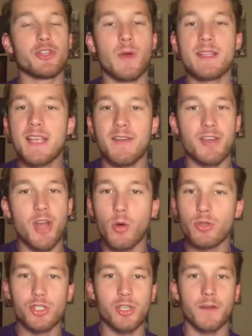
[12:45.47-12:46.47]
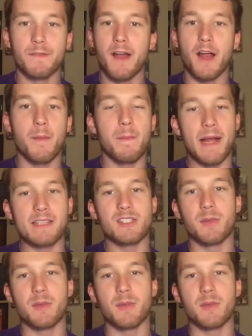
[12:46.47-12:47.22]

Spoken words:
Twins have no surefire bets